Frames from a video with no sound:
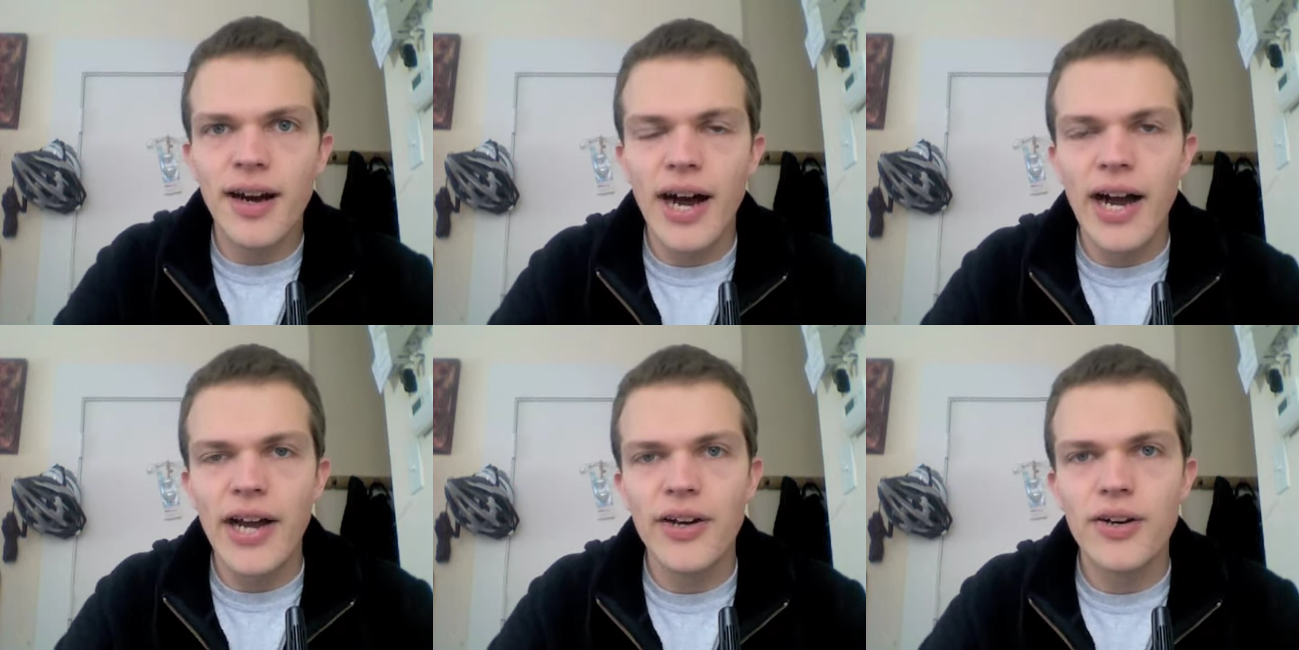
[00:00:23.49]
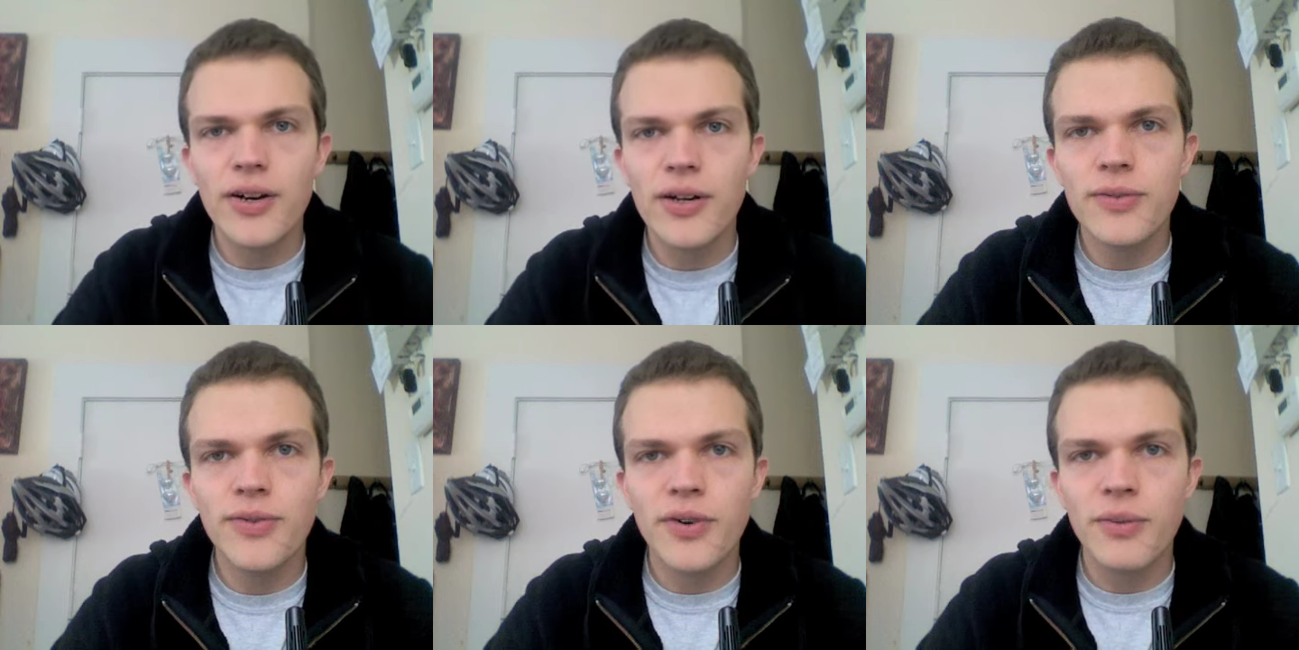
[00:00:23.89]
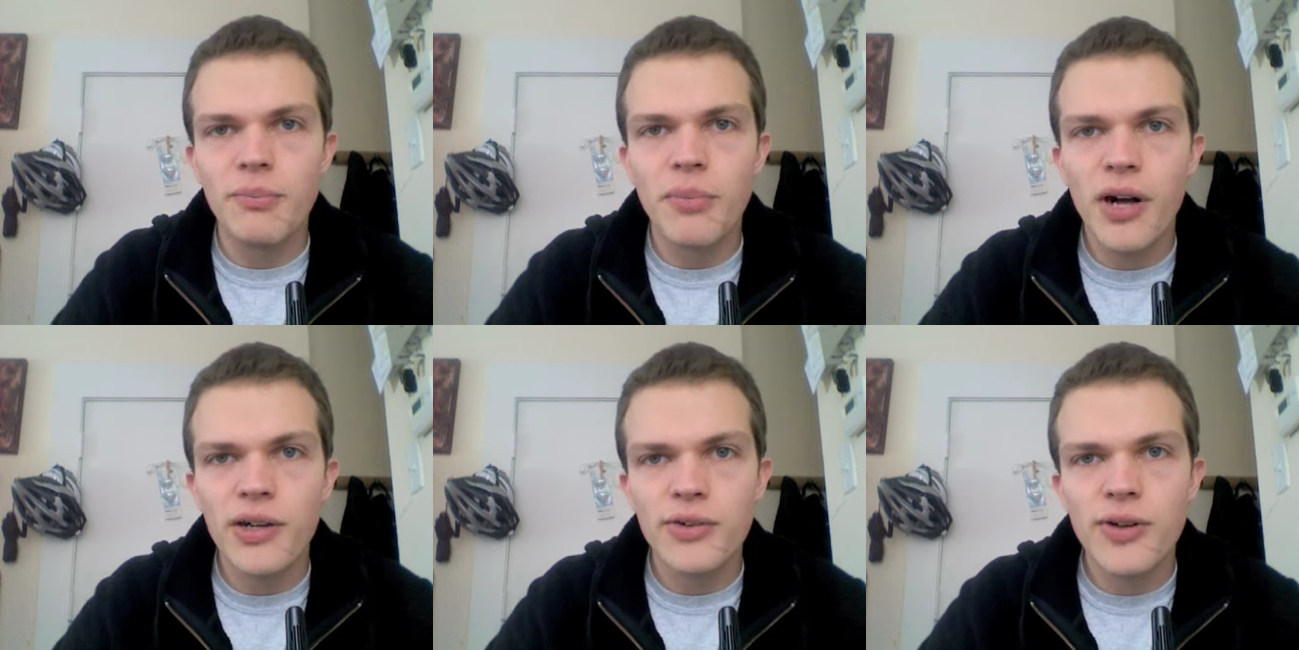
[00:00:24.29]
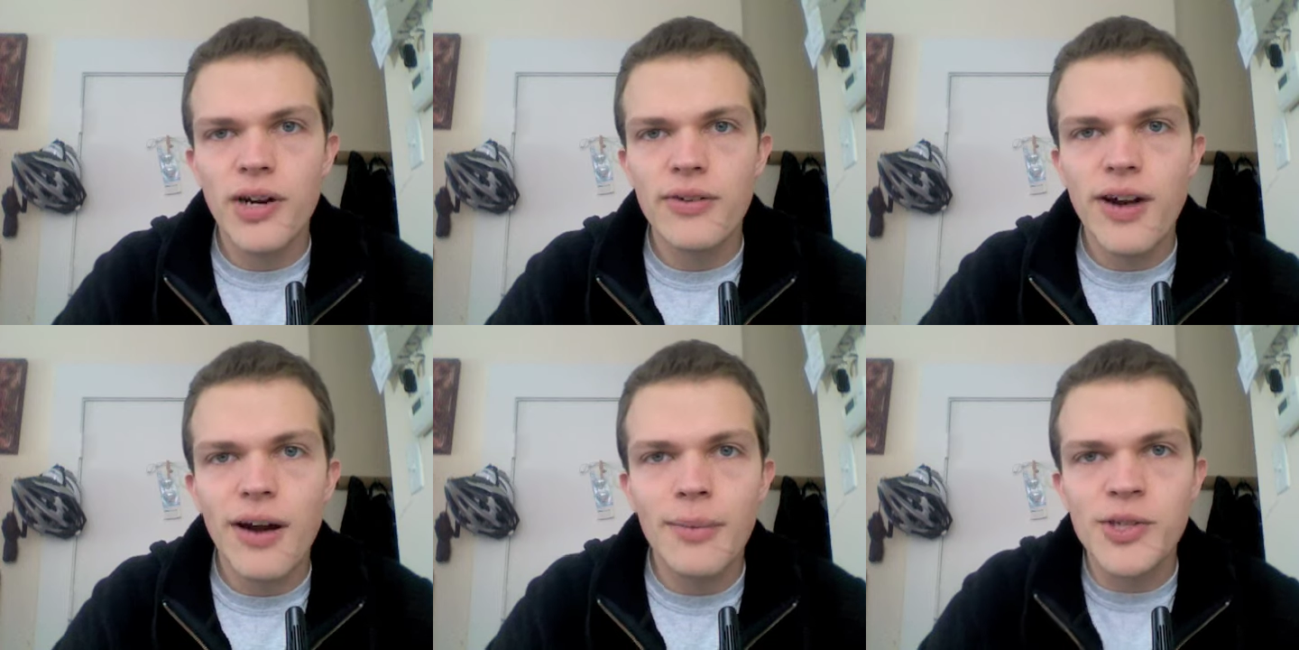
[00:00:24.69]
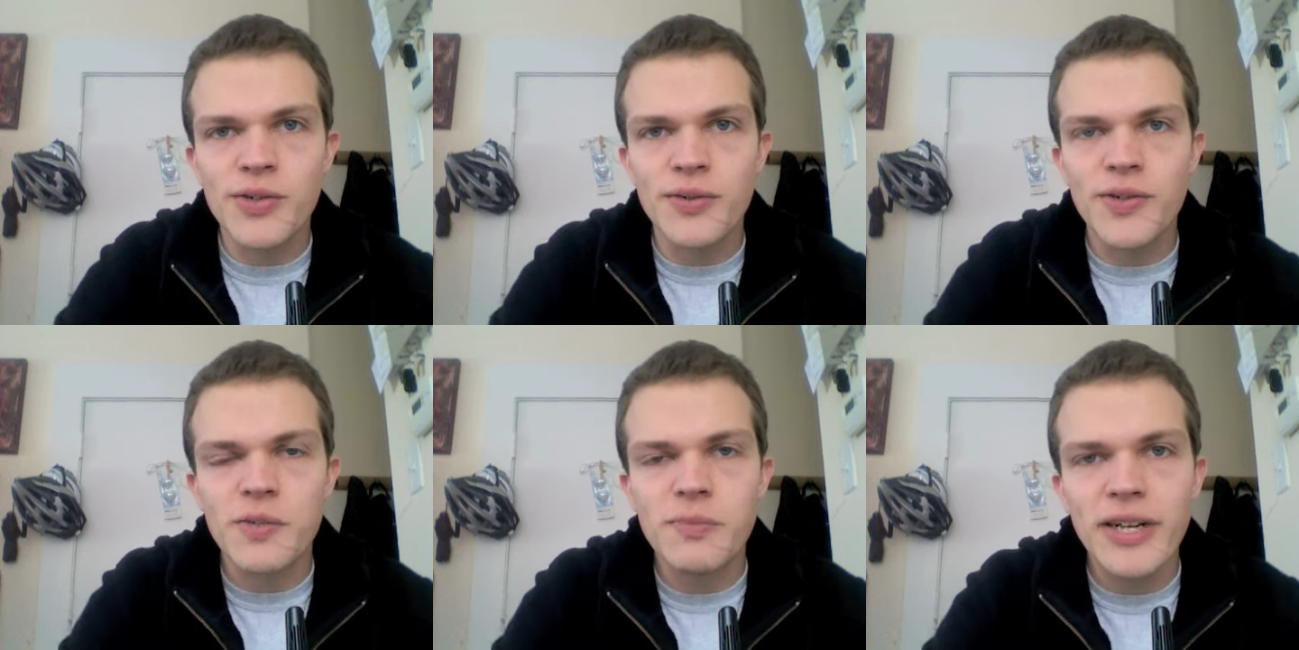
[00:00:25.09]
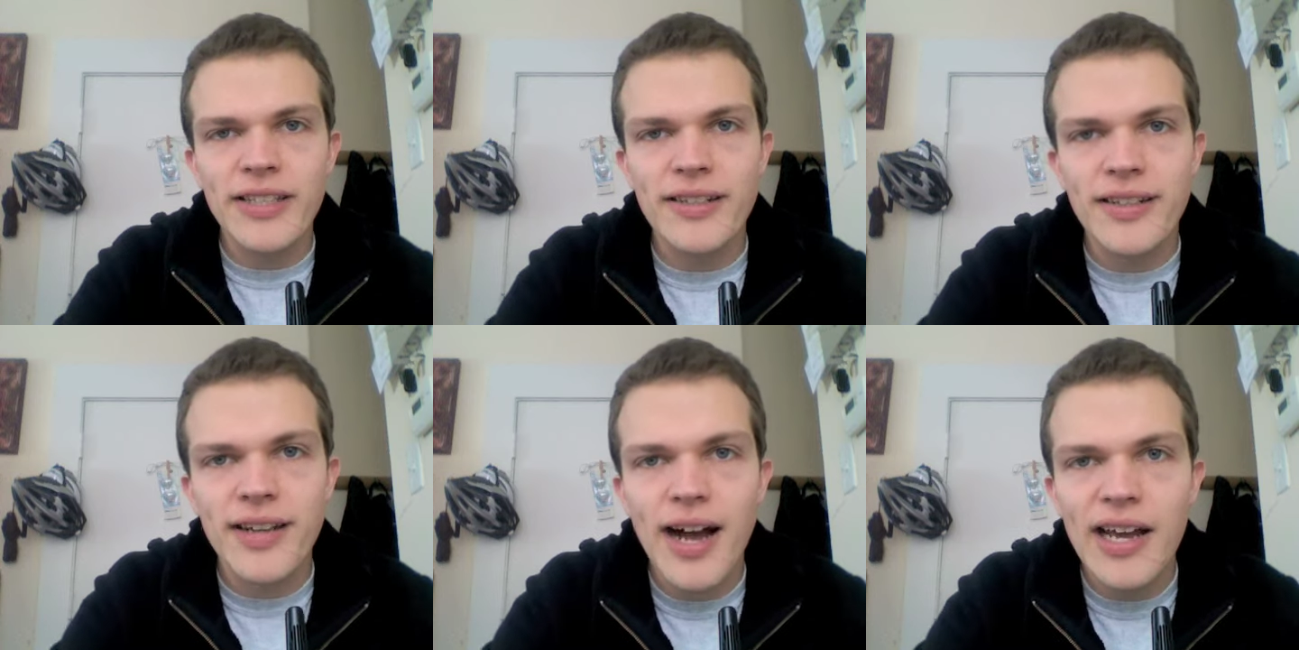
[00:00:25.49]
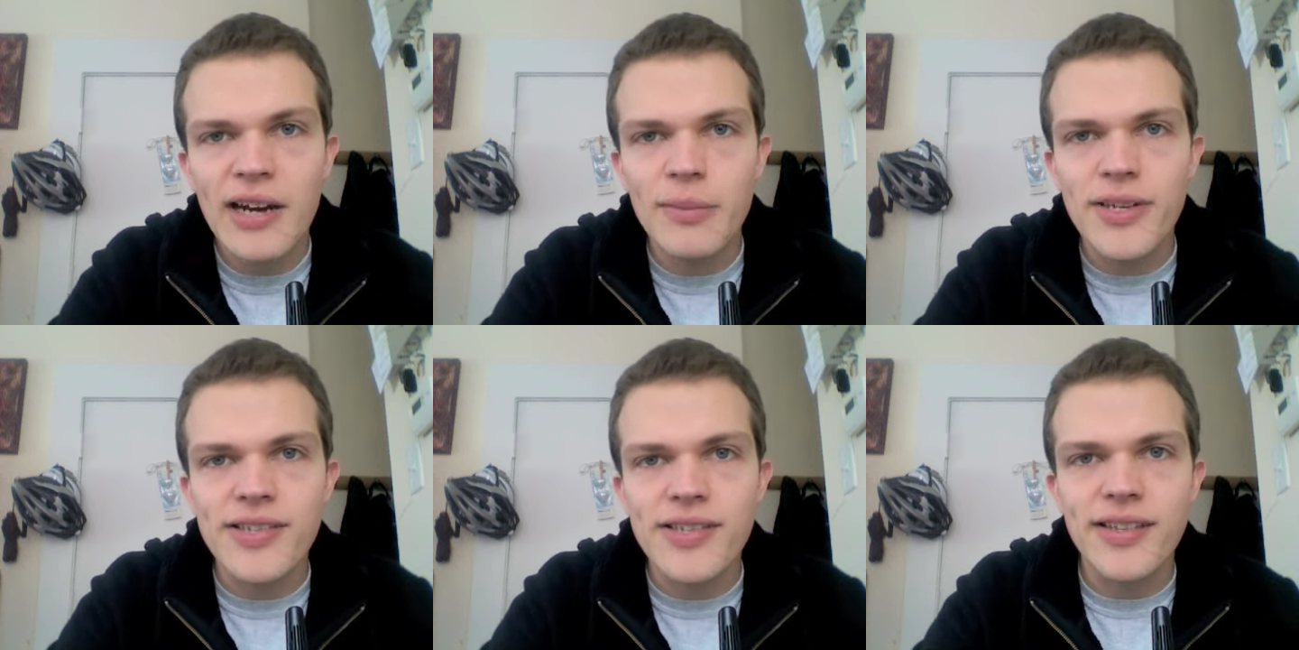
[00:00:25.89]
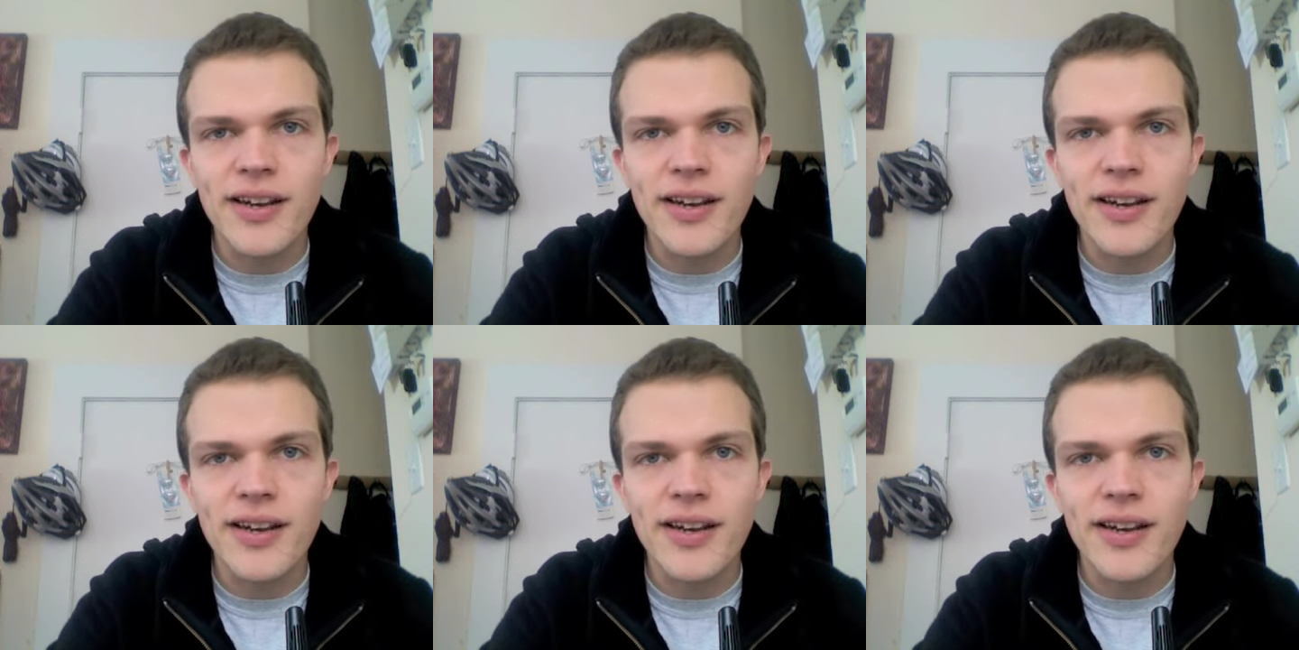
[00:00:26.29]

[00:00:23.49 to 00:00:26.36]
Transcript: I heard from Paul Craig Roberts, a respected economist,